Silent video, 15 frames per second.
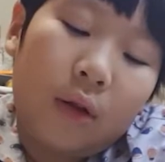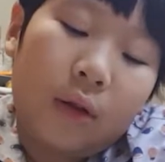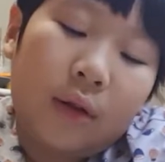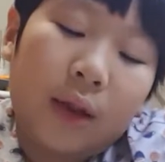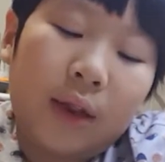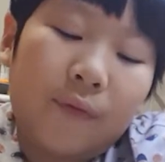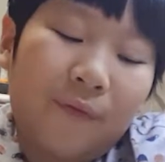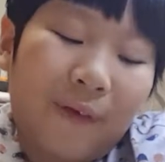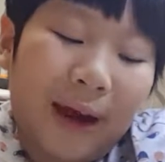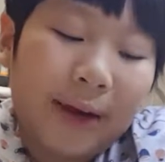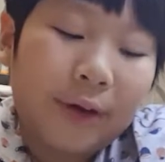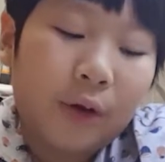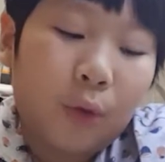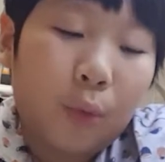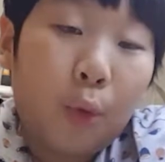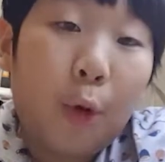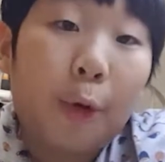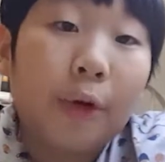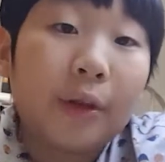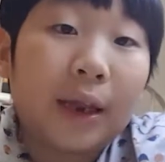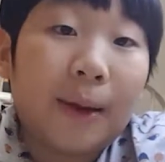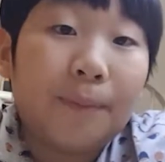Let's find the
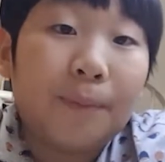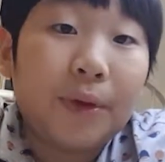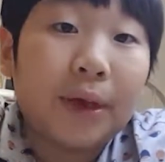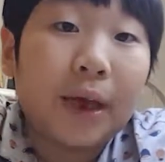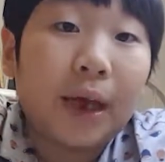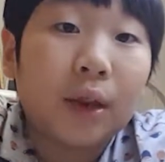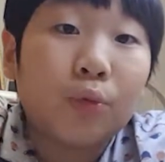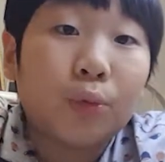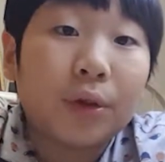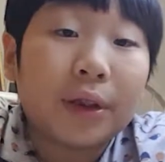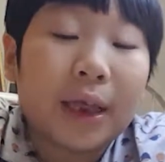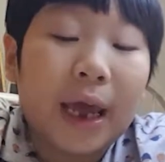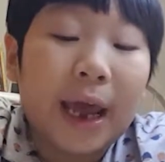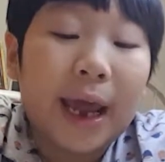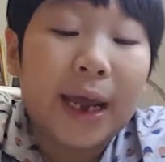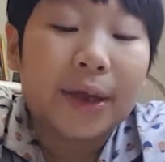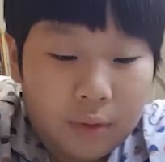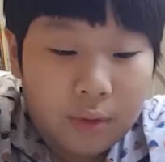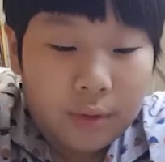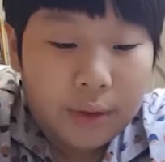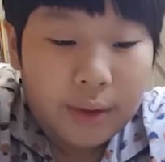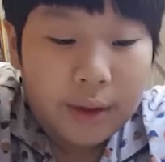word that begins with the H.
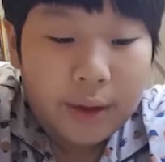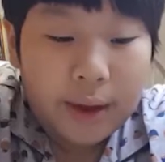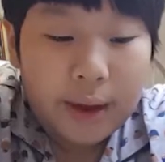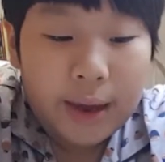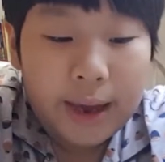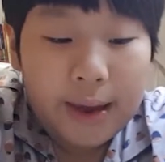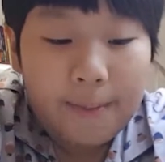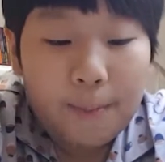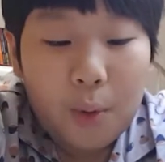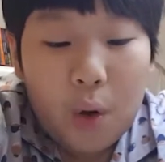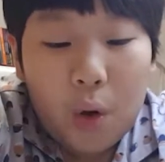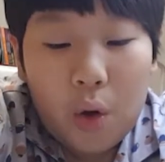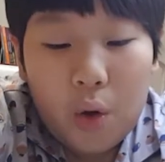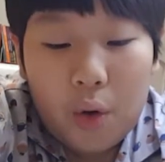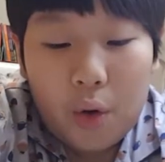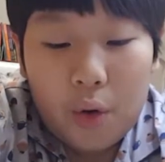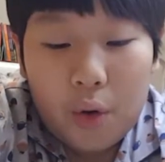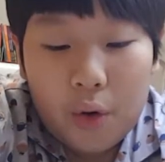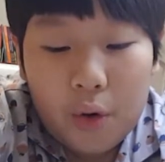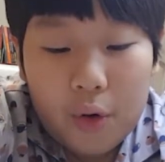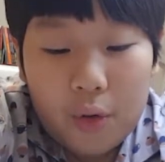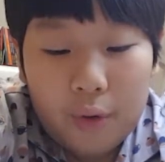
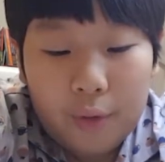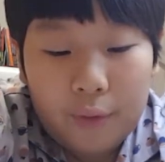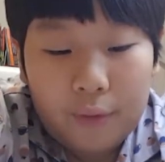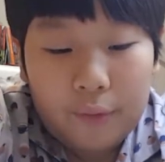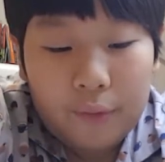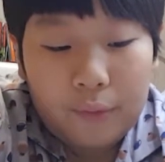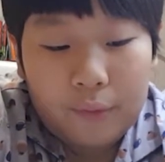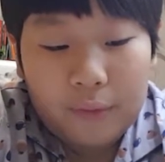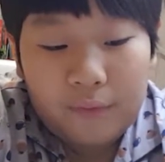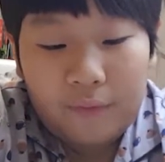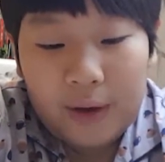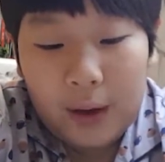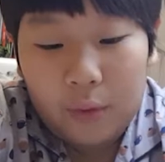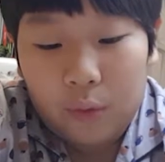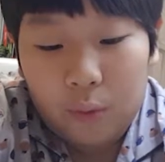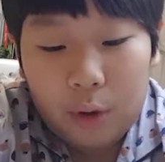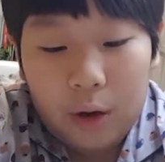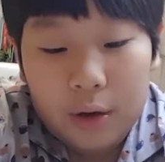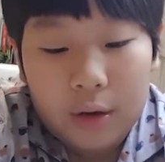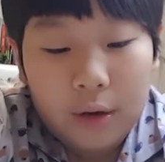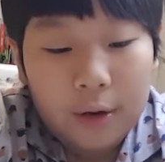Hippo. We found 1.